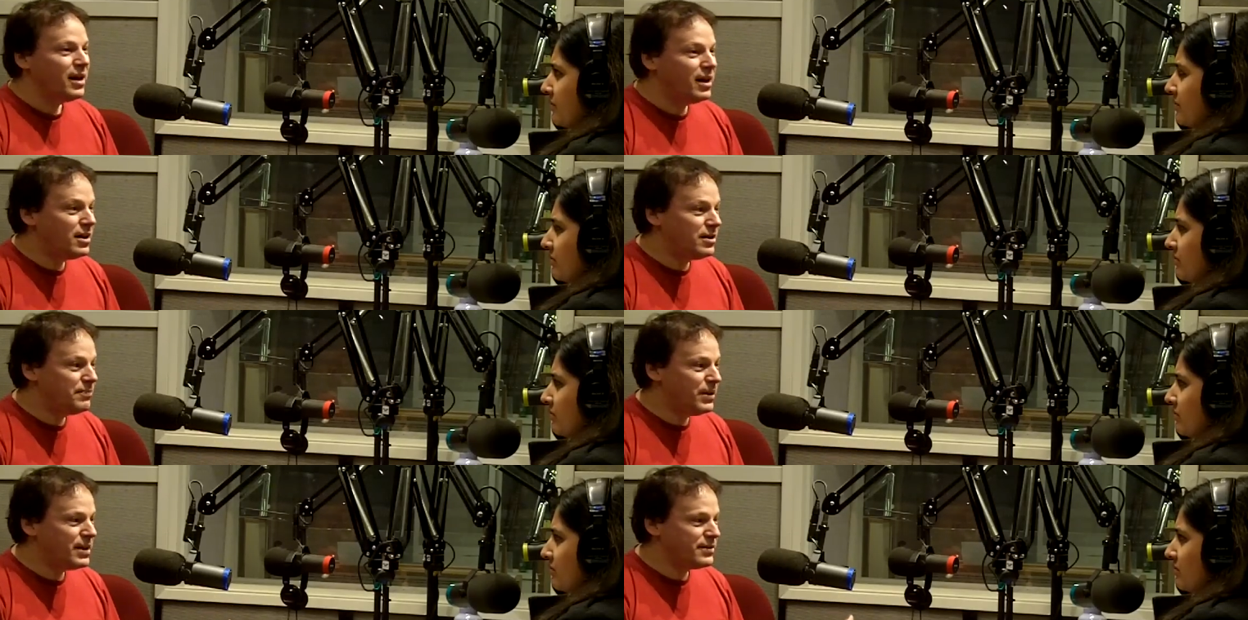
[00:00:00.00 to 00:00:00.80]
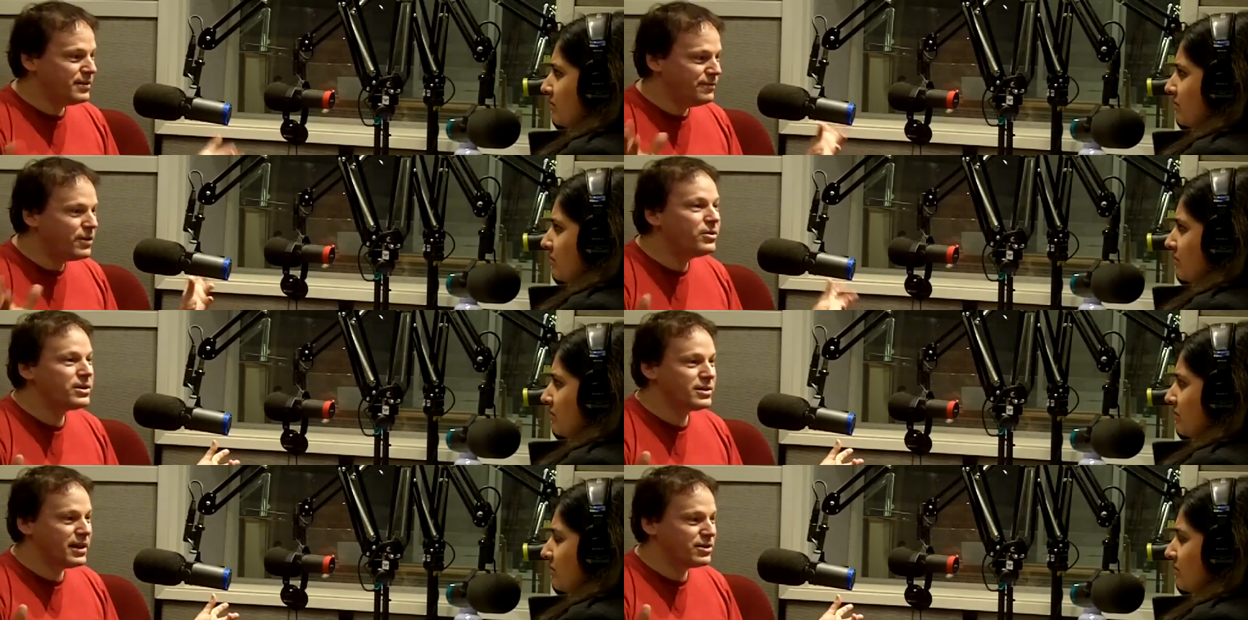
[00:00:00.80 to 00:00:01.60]
Speaker 1: But the
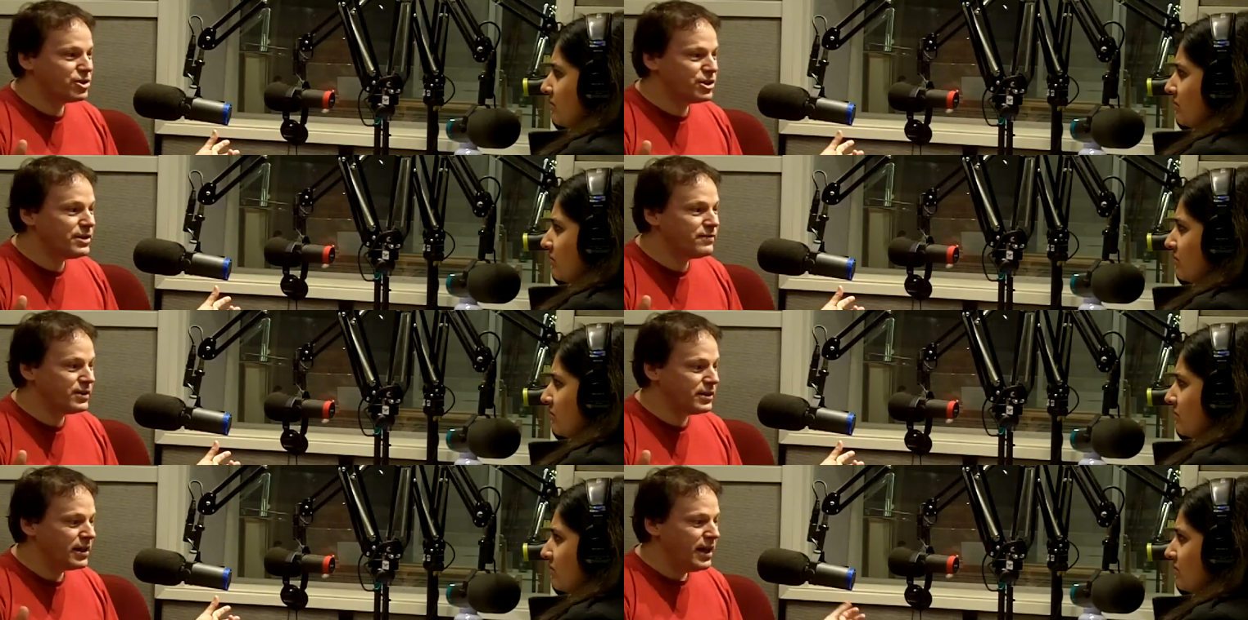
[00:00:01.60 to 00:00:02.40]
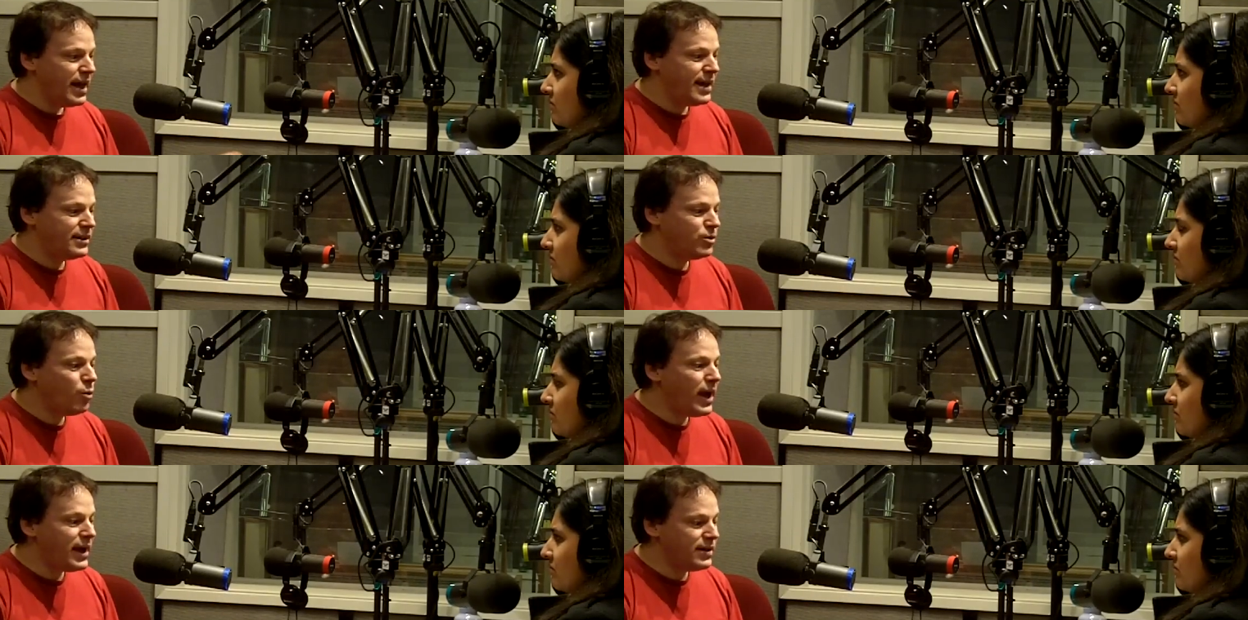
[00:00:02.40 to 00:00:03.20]
focus has shifted. And in
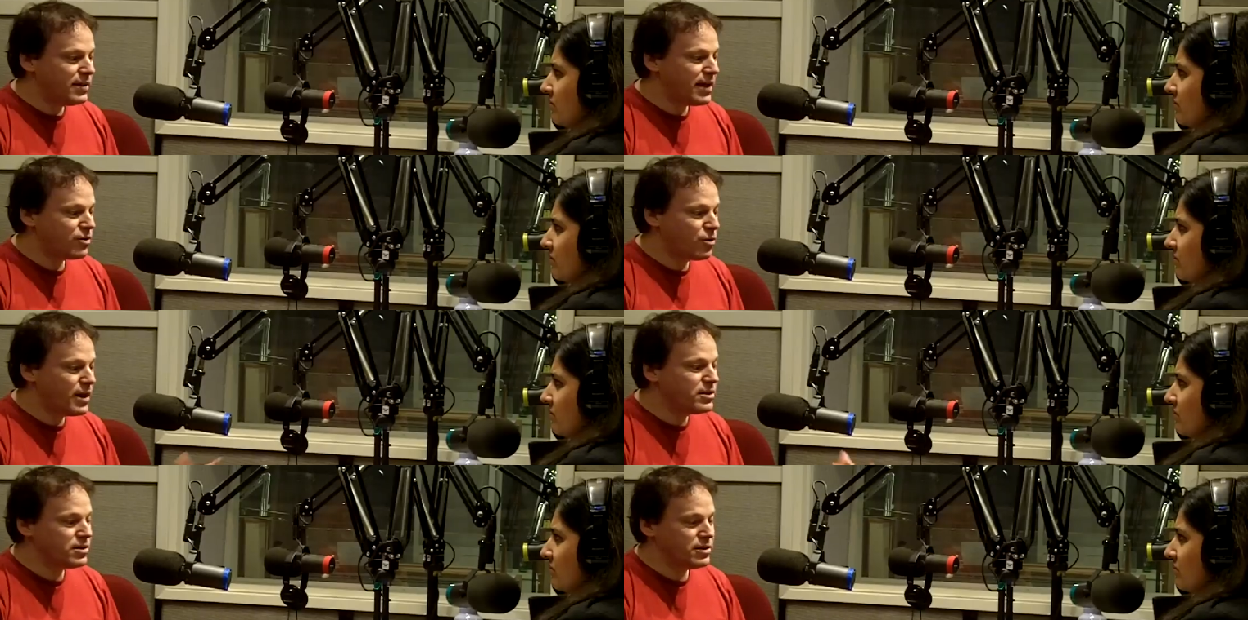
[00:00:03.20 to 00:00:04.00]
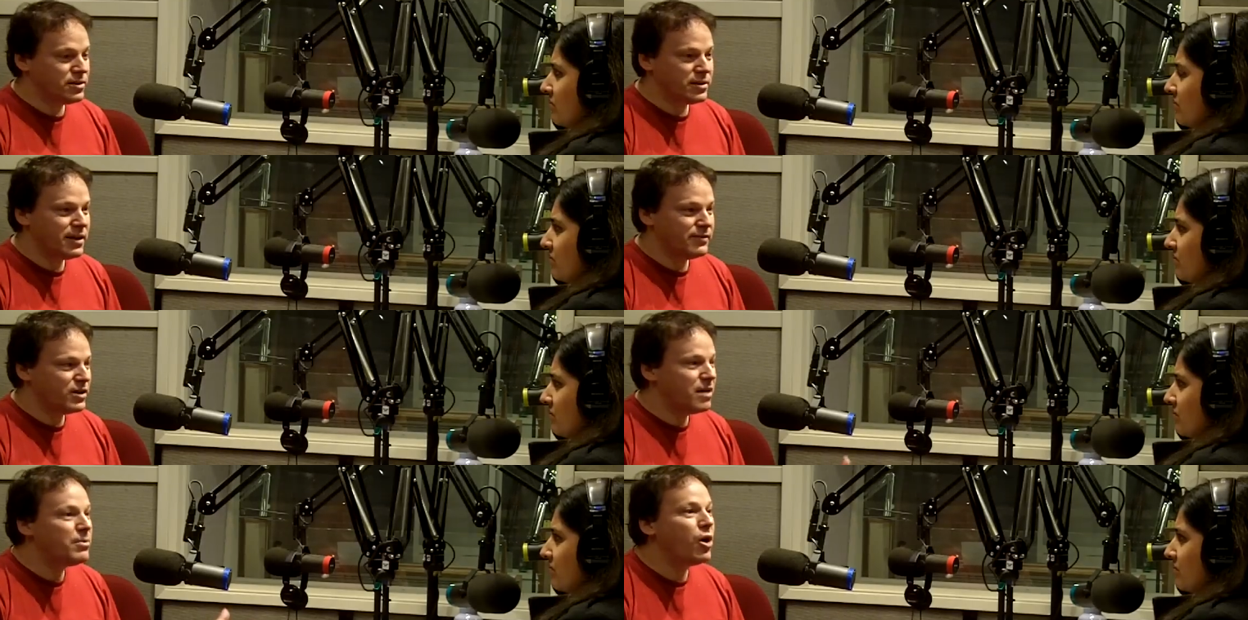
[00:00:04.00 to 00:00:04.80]
a way, that crisis has kind
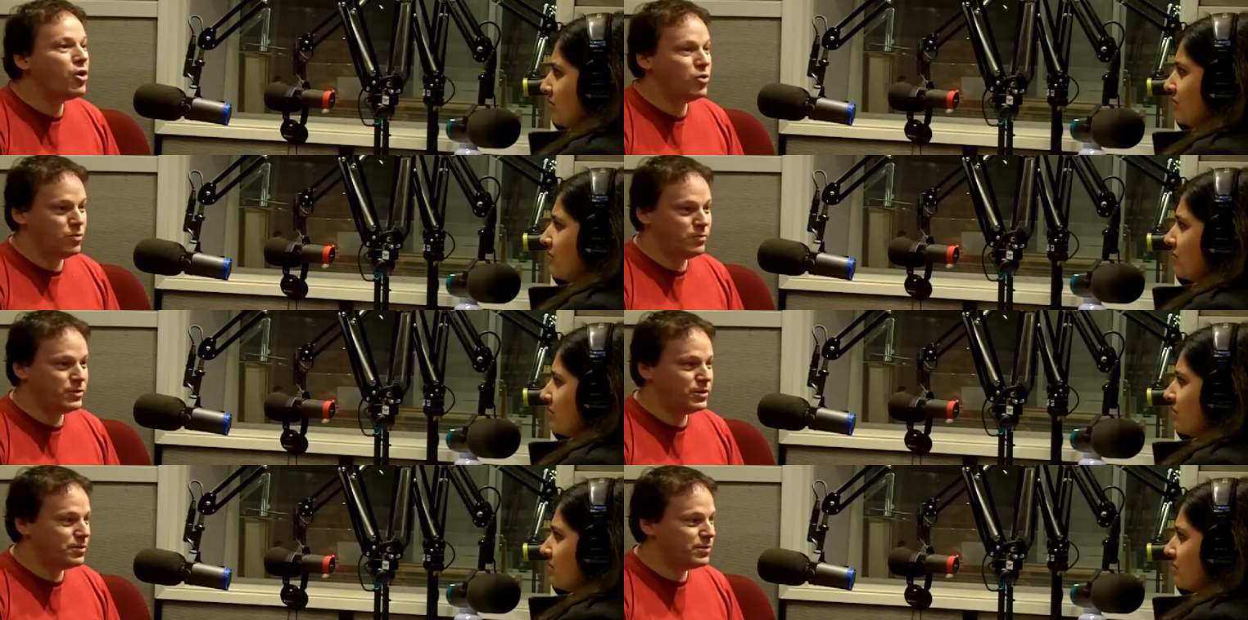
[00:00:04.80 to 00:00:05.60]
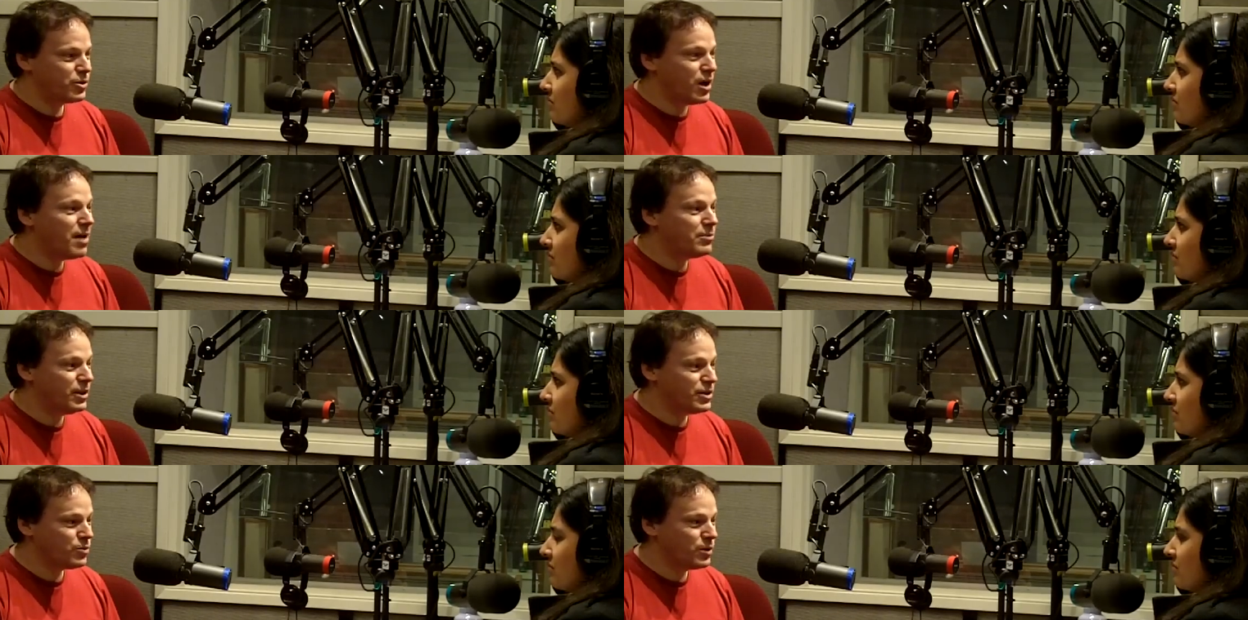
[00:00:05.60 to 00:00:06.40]
of come home to the
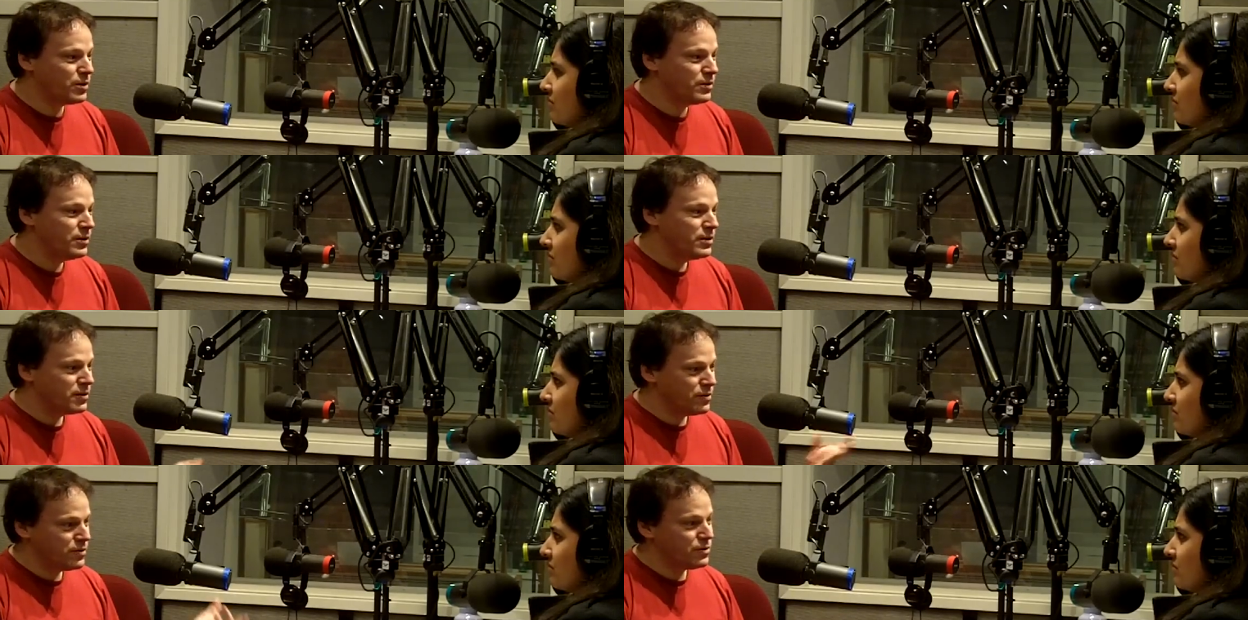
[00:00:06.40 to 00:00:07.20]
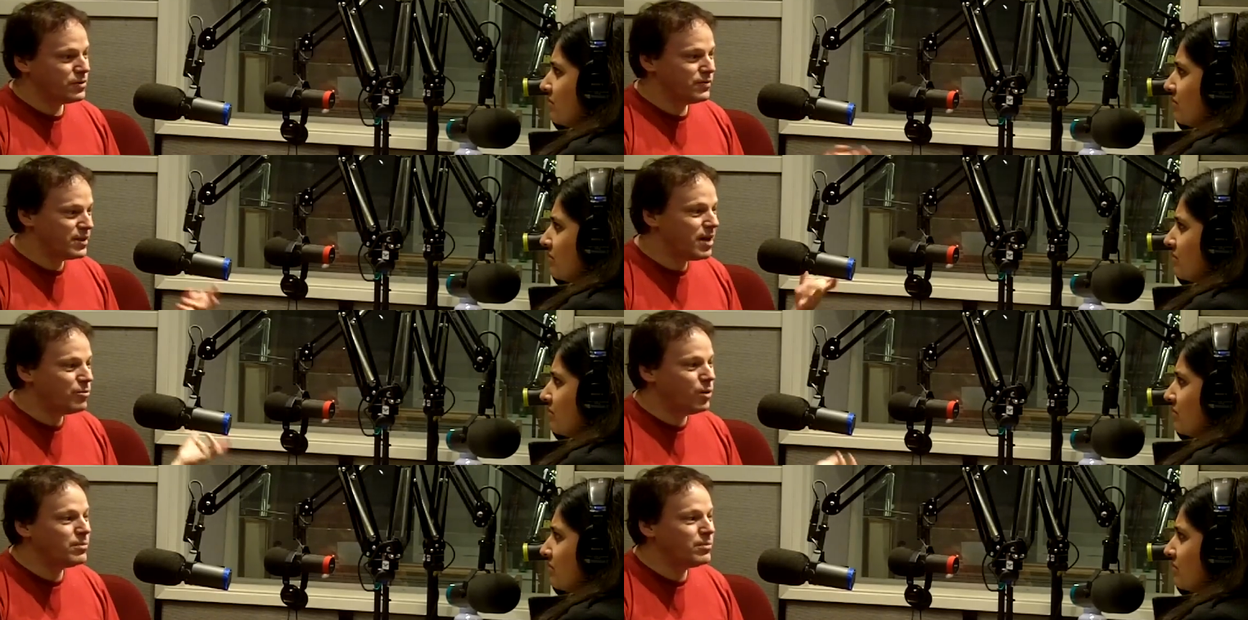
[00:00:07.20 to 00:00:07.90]
metropolis, where the sort of top